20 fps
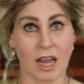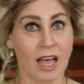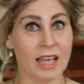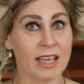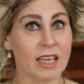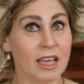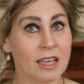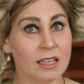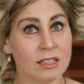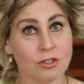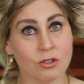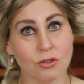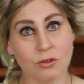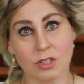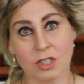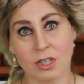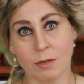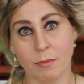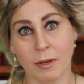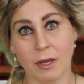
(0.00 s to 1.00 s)
lying to
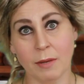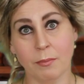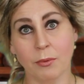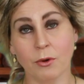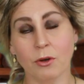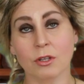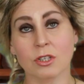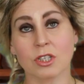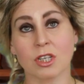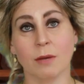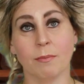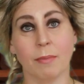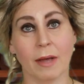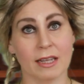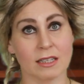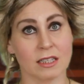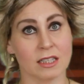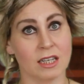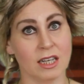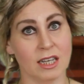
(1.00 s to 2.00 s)
the peoples
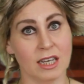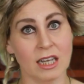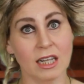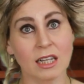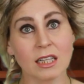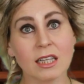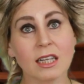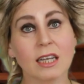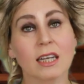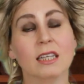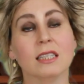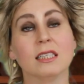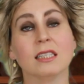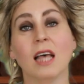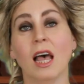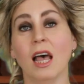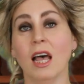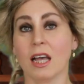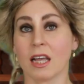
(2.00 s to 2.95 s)
about the illness.